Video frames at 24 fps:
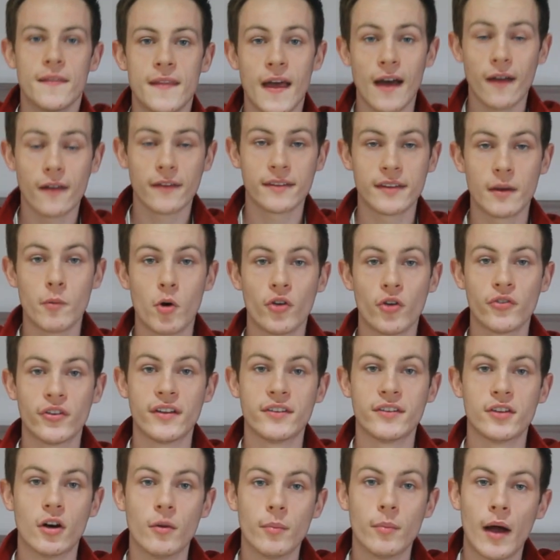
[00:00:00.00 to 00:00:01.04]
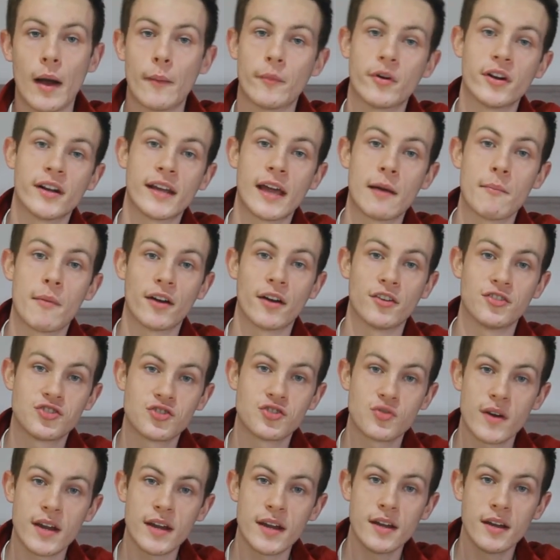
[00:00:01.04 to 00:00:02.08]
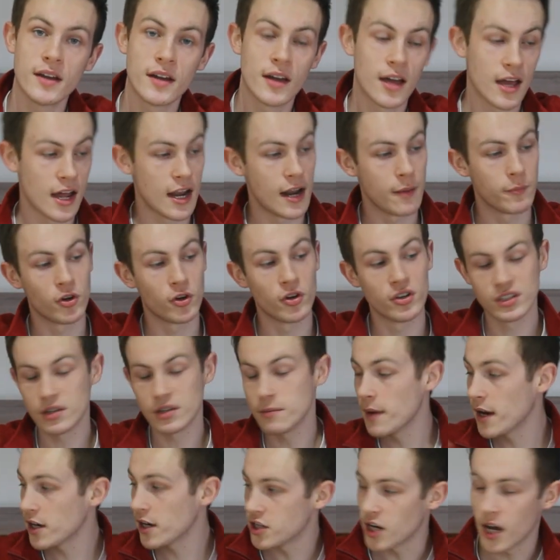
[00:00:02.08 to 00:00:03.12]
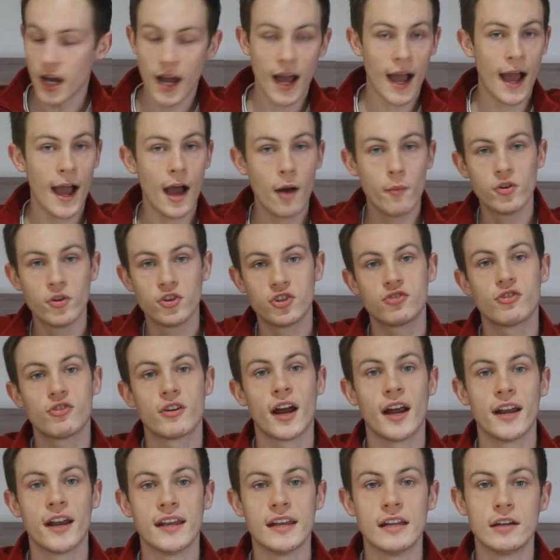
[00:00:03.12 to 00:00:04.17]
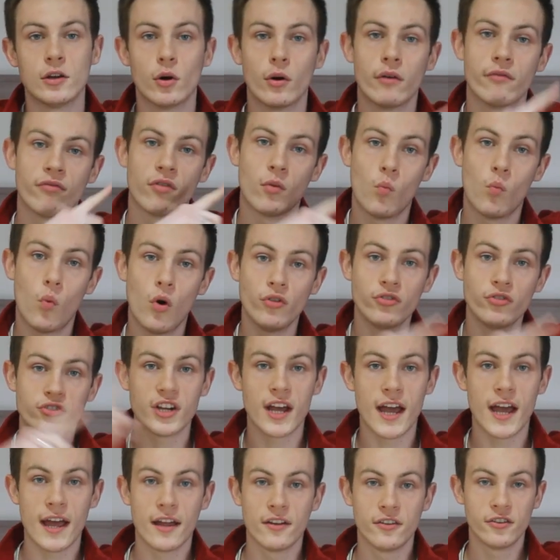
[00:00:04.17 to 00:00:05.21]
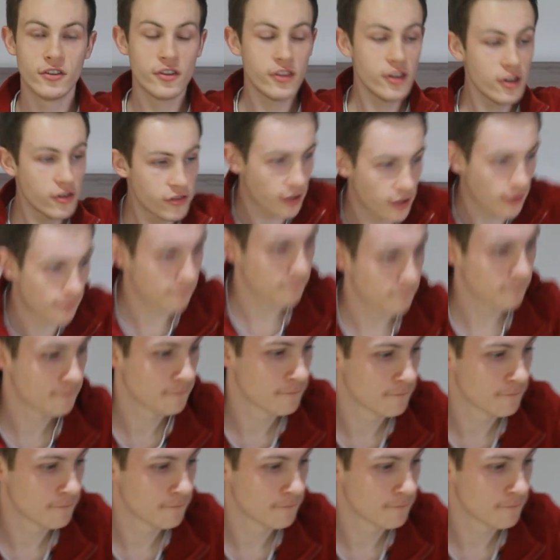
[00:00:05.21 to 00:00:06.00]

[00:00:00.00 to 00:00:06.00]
Now that I'm all set up, I'm going to get my string and I'm going to measure how much string I need going from one chair to the other.